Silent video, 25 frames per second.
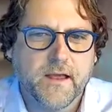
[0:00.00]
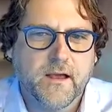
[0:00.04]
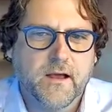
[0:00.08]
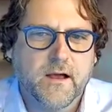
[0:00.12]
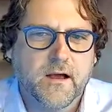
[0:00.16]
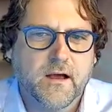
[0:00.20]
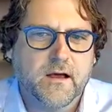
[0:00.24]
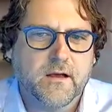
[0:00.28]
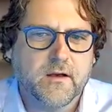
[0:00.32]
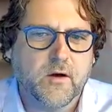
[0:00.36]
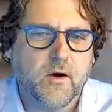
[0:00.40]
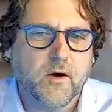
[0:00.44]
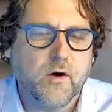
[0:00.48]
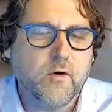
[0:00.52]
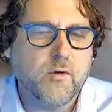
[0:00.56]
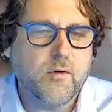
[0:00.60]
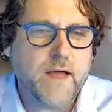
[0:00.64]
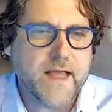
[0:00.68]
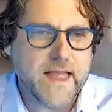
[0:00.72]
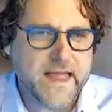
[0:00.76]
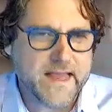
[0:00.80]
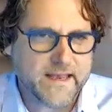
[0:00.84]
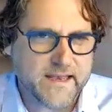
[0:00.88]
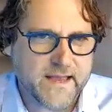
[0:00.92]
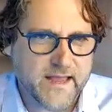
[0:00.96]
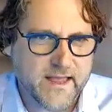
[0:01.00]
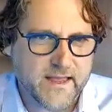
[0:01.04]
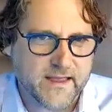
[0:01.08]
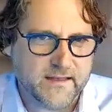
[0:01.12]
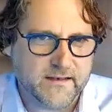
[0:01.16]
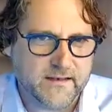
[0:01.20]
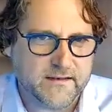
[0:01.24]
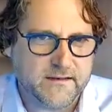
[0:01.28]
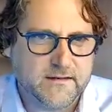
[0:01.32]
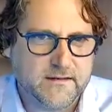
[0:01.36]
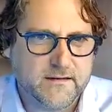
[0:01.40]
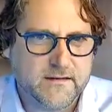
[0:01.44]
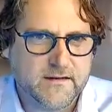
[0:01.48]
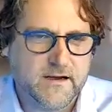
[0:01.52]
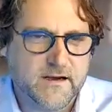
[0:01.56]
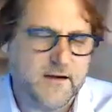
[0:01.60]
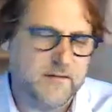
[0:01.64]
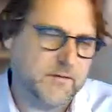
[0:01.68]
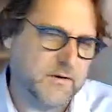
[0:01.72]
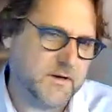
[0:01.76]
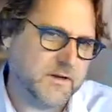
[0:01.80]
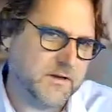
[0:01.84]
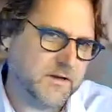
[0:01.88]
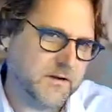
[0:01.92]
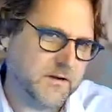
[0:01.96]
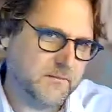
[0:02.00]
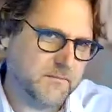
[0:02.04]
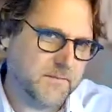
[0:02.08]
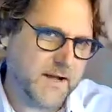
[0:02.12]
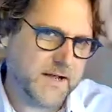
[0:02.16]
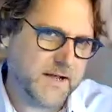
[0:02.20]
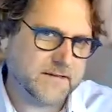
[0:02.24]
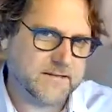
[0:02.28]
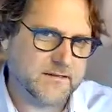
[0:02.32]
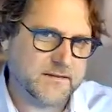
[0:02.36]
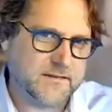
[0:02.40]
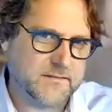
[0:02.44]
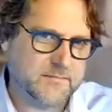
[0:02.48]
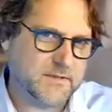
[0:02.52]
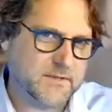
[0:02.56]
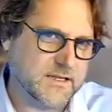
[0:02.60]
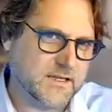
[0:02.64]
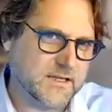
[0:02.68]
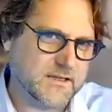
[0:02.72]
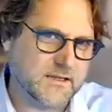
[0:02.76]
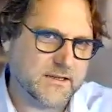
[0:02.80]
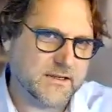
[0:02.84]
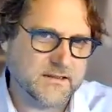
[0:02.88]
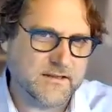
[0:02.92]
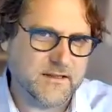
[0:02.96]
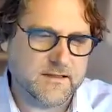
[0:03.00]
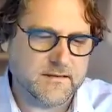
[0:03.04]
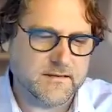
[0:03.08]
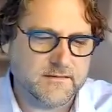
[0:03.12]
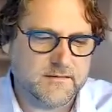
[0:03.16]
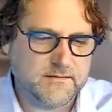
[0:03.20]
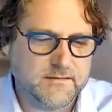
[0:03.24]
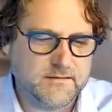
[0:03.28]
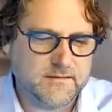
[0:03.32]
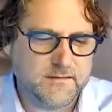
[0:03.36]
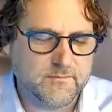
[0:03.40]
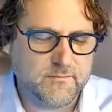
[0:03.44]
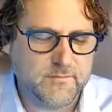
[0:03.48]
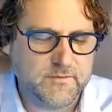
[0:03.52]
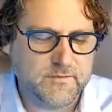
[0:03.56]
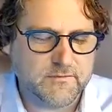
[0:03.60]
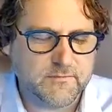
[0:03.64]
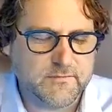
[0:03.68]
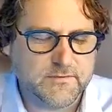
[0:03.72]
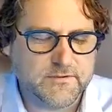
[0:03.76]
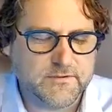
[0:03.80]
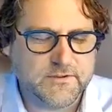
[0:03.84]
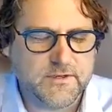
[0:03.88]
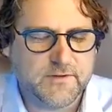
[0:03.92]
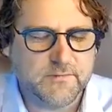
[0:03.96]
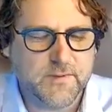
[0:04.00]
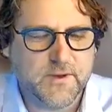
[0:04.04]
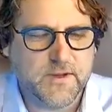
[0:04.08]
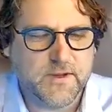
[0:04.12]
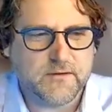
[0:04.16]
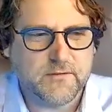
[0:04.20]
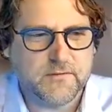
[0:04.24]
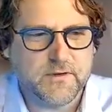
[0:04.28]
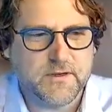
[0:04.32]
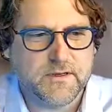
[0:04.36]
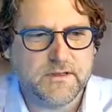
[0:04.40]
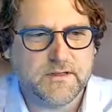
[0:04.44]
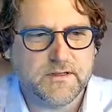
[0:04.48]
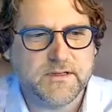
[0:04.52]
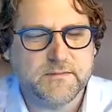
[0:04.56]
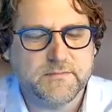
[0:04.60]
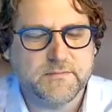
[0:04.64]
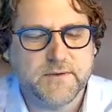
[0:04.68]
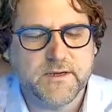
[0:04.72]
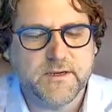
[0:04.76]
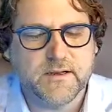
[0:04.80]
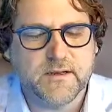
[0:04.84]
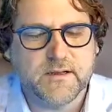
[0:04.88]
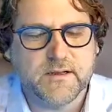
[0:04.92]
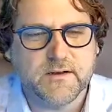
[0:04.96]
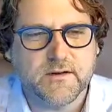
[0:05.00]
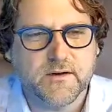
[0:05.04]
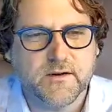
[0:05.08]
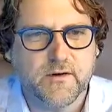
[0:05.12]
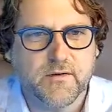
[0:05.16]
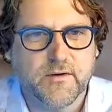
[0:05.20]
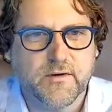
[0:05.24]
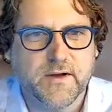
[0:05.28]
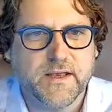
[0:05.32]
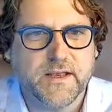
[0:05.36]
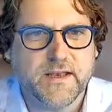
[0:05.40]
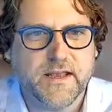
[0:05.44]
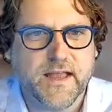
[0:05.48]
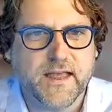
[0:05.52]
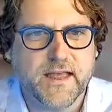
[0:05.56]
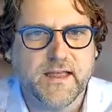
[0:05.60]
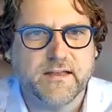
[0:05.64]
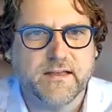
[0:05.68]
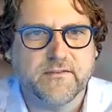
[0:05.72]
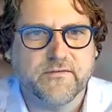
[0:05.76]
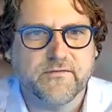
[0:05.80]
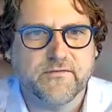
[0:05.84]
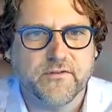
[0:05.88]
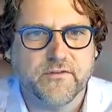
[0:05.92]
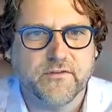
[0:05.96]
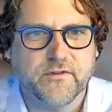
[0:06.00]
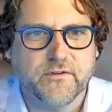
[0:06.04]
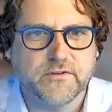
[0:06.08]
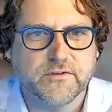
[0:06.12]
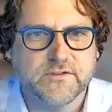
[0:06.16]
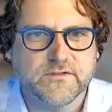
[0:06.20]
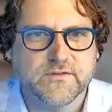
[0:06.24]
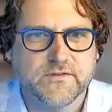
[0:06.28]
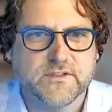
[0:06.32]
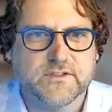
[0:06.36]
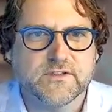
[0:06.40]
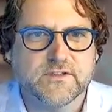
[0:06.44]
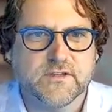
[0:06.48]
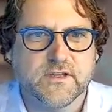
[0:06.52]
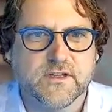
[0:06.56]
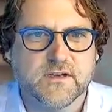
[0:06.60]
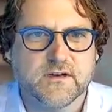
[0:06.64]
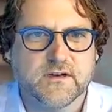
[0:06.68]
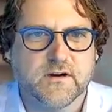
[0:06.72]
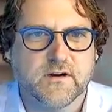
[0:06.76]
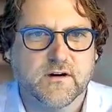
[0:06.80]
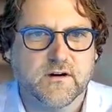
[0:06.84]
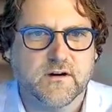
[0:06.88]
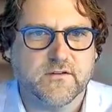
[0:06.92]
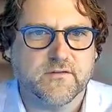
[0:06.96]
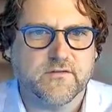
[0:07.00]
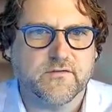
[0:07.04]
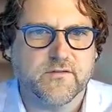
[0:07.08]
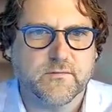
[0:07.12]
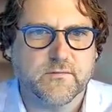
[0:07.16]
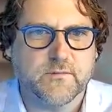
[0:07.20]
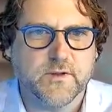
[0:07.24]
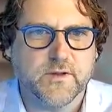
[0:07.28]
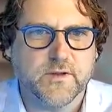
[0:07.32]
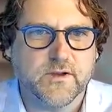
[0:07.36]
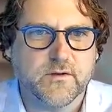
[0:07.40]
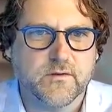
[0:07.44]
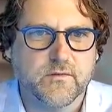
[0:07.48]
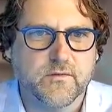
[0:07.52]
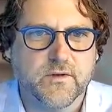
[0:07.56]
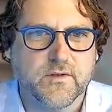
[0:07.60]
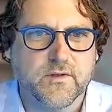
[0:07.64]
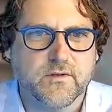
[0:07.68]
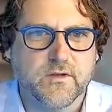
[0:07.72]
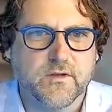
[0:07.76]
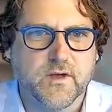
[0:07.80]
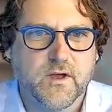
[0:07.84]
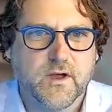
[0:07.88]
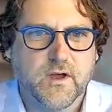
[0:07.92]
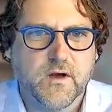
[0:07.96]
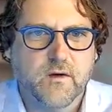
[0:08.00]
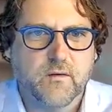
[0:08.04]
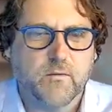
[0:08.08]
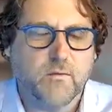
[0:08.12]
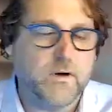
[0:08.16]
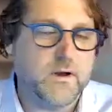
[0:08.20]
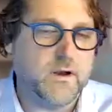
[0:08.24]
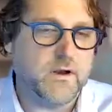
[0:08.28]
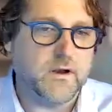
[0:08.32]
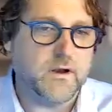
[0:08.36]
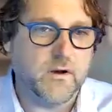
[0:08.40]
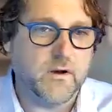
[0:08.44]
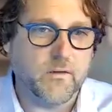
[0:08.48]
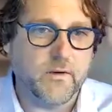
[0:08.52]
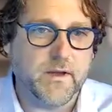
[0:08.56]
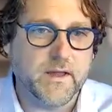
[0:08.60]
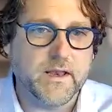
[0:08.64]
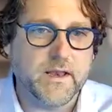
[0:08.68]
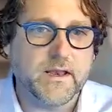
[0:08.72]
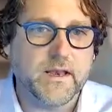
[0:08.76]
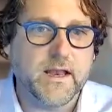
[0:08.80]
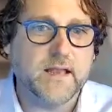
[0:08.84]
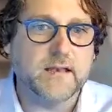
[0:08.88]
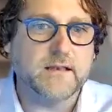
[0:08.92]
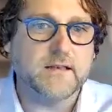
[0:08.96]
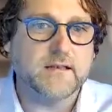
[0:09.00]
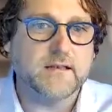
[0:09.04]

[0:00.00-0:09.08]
An ONN. I want to come back to the beginning and then we'll jump ahead quickly. But an ONN, for those of us that aren't familiar with what an ONN